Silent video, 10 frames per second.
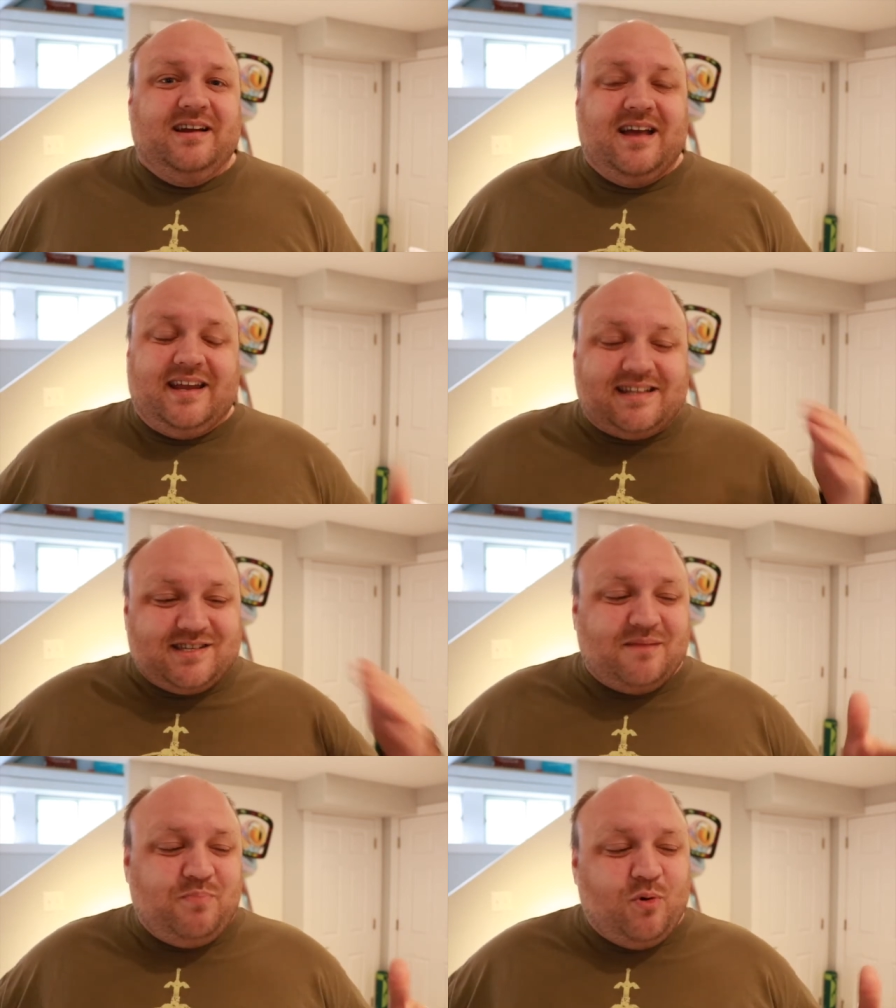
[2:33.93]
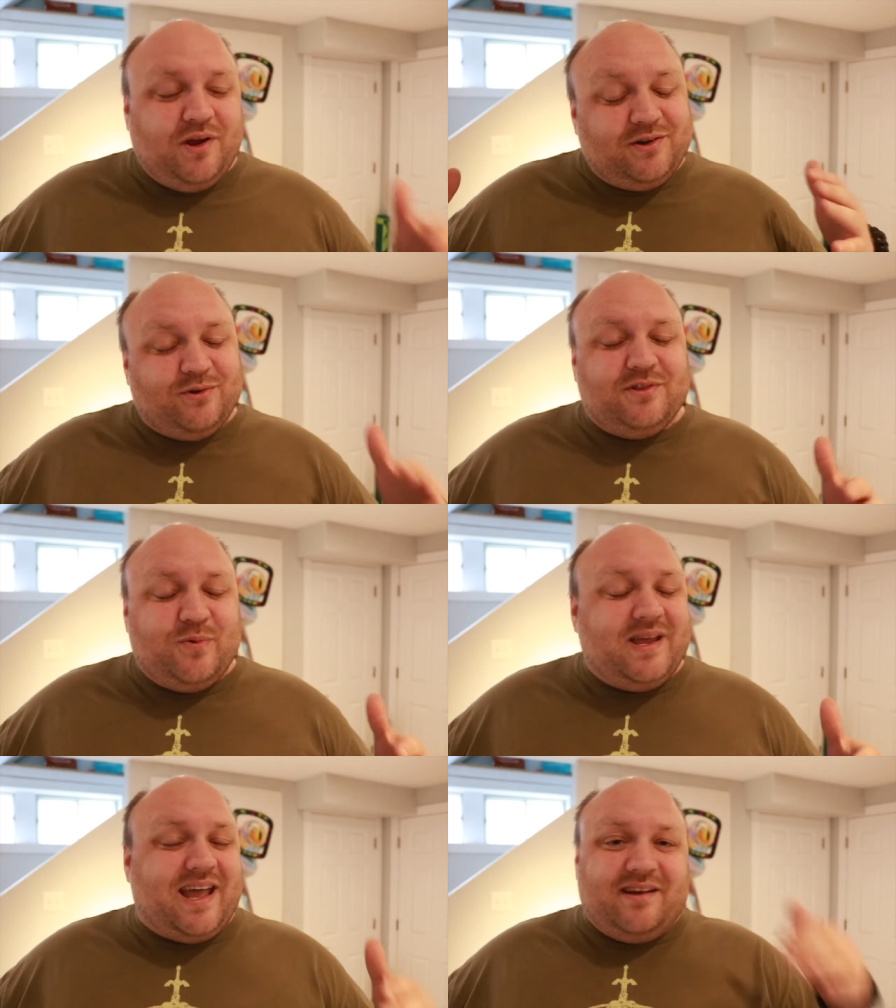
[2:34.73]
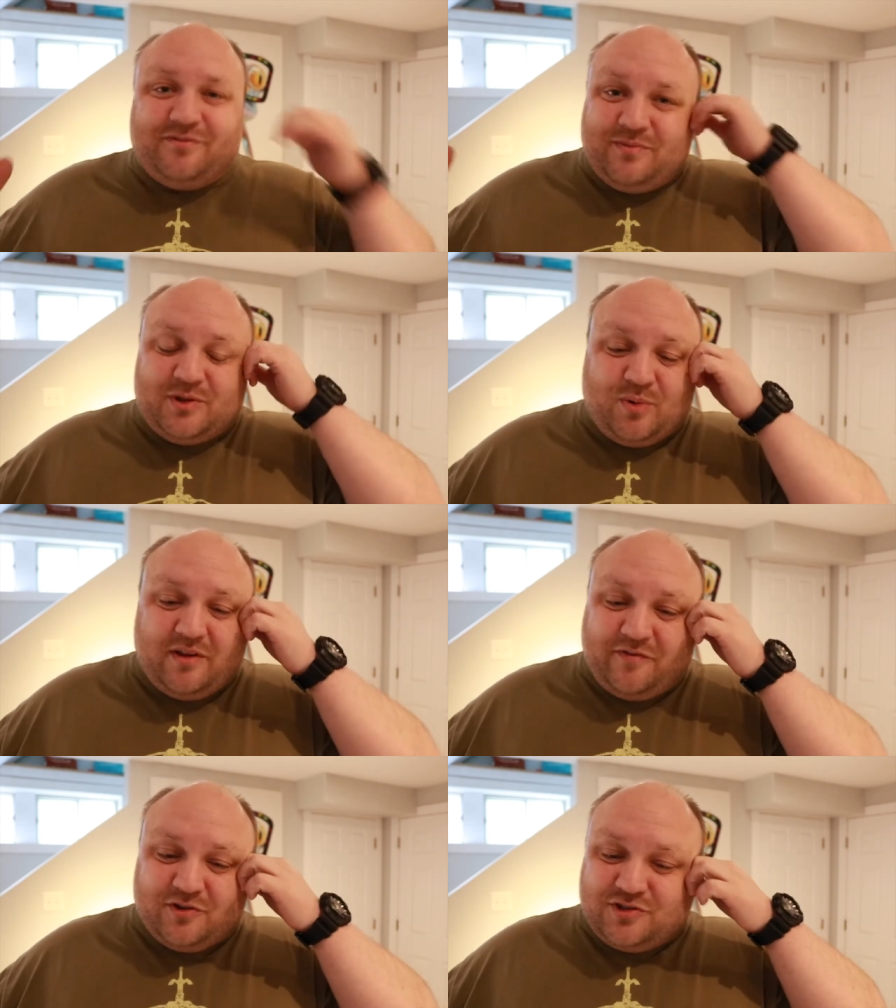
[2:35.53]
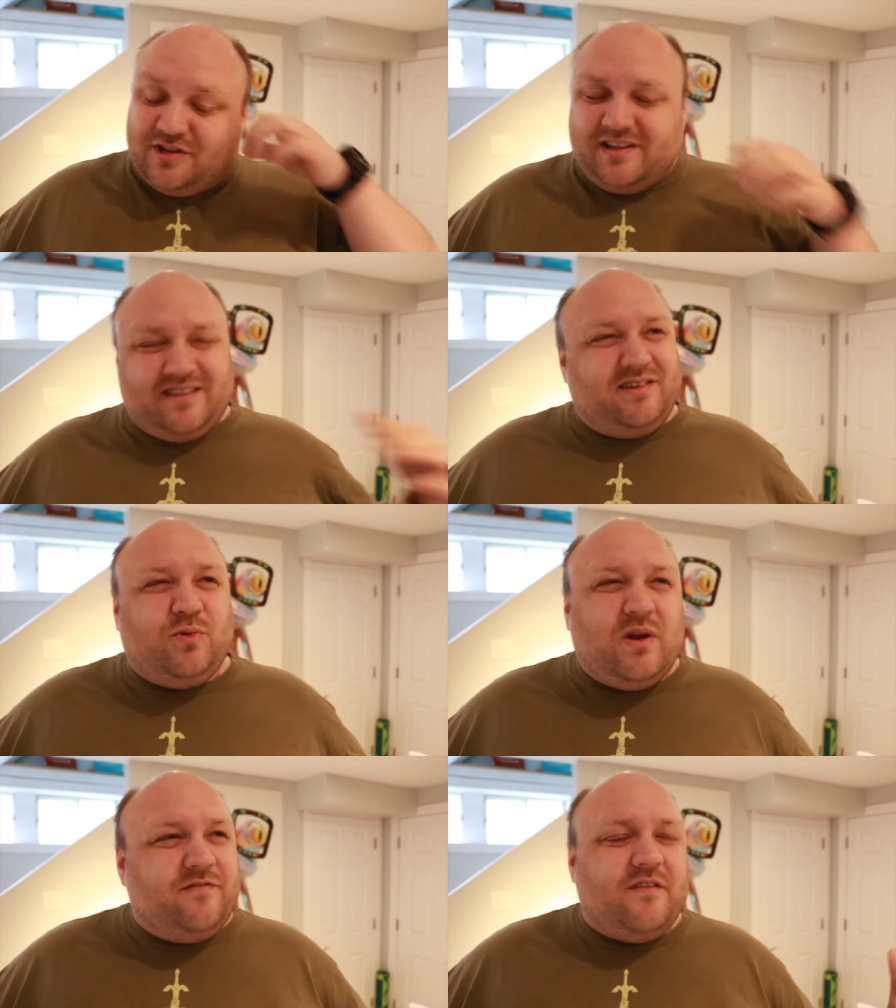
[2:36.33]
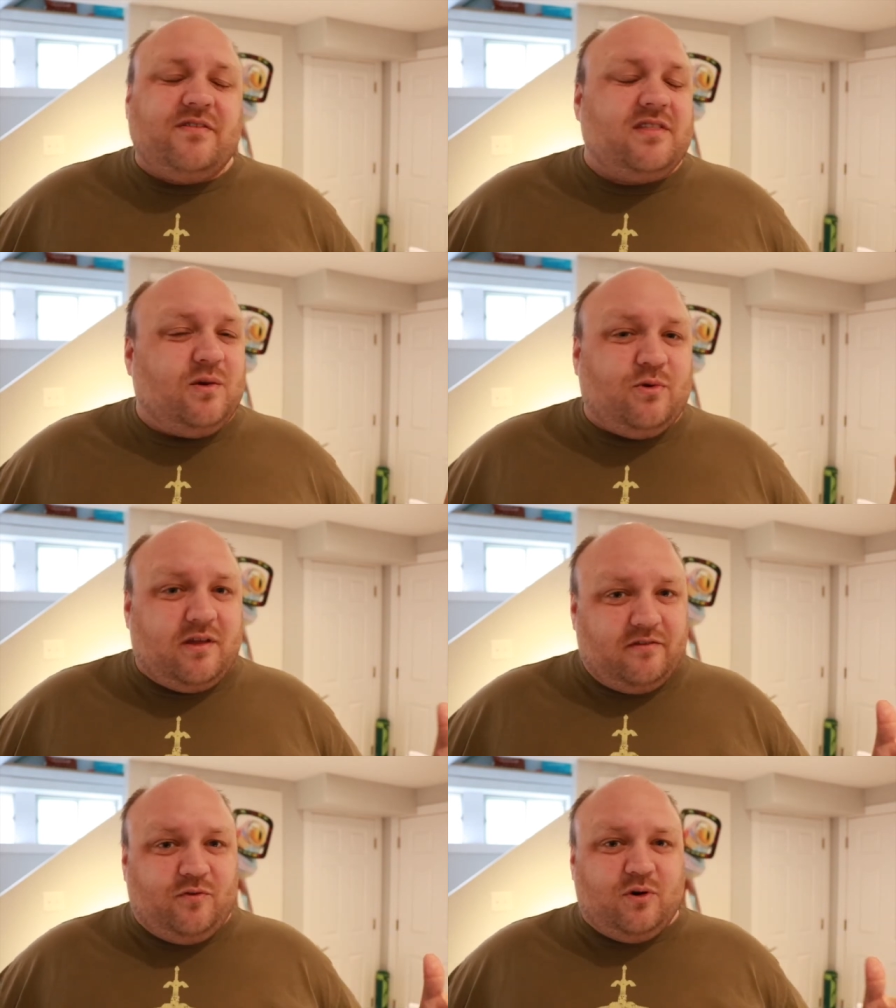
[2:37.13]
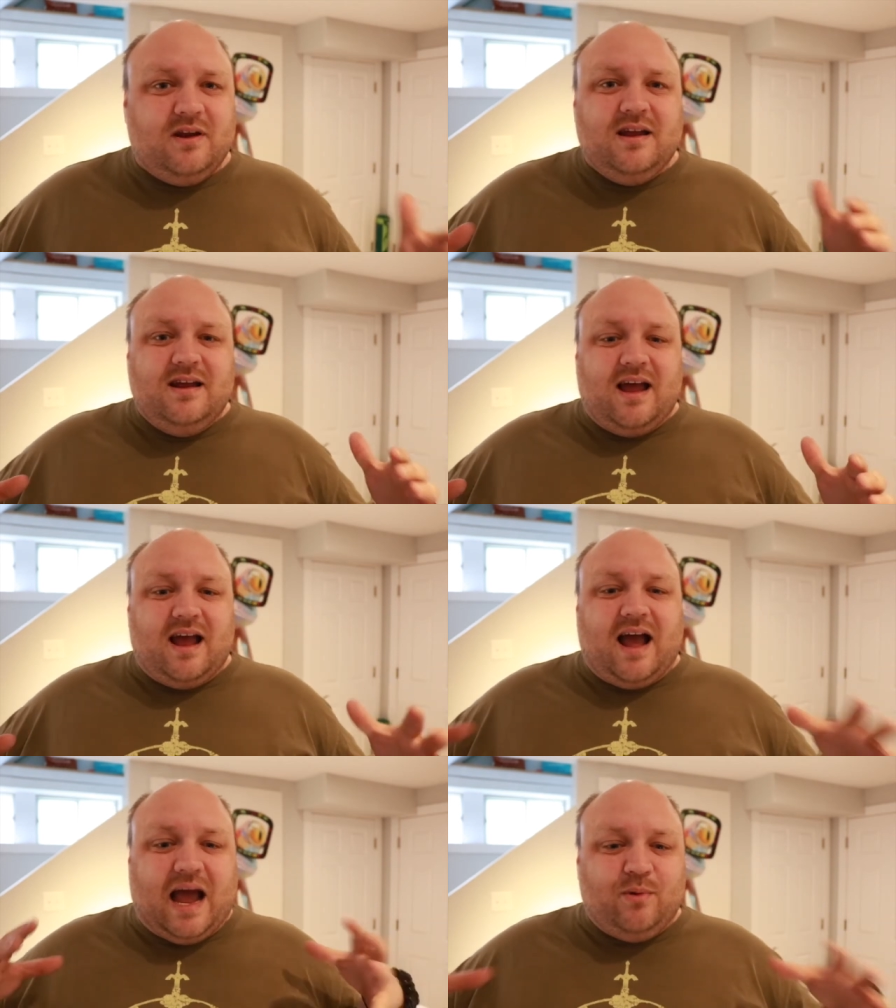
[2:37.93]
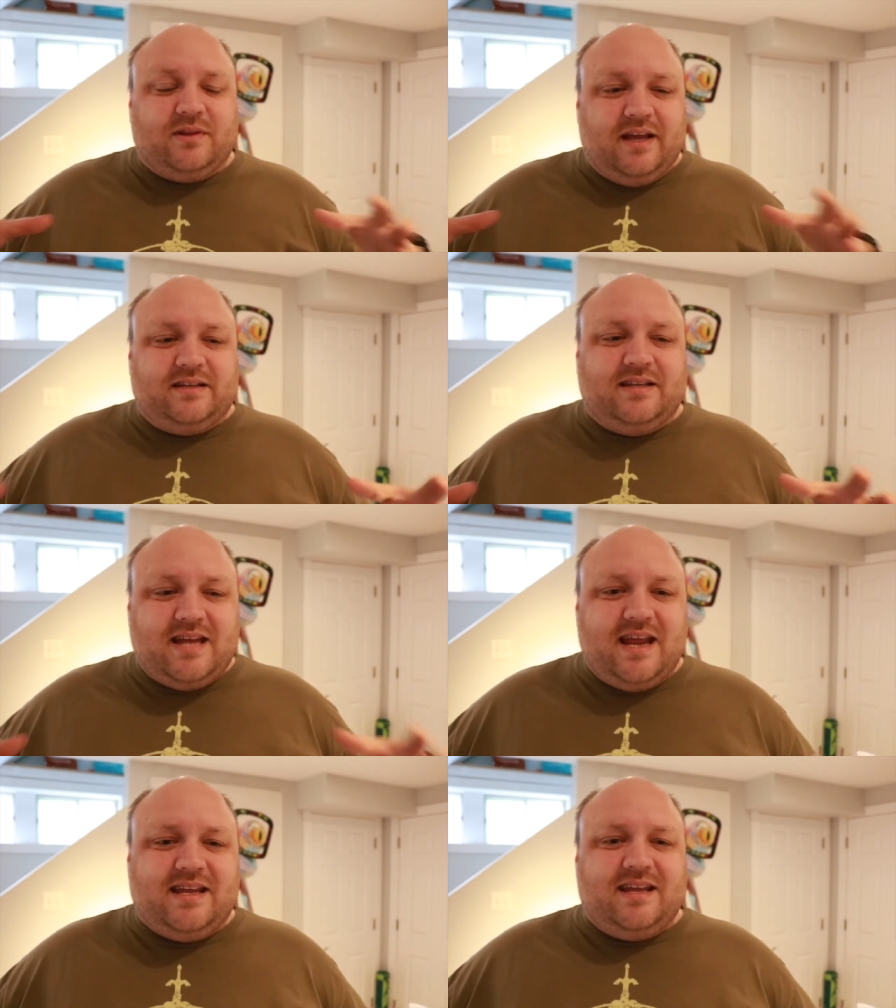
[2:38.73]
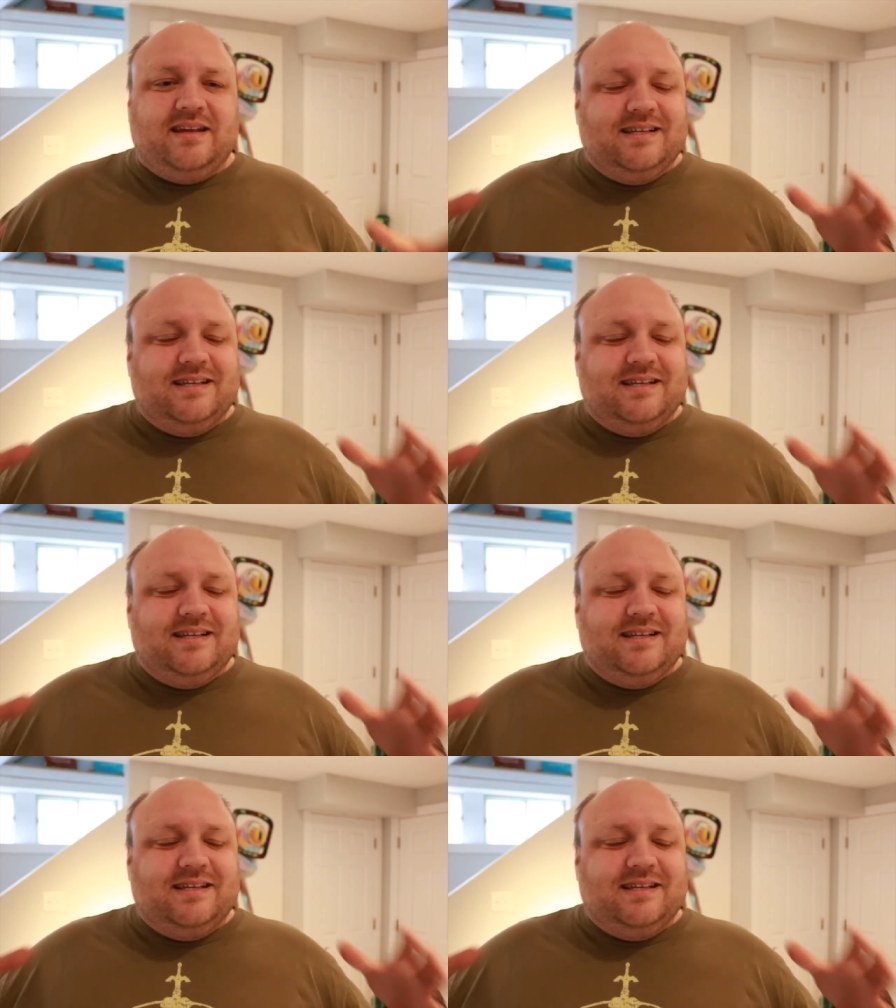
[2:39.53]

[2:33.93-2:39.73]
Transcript: And at some point during the weekend from the 21st to like the 25th, I think we're there for, I would like to take,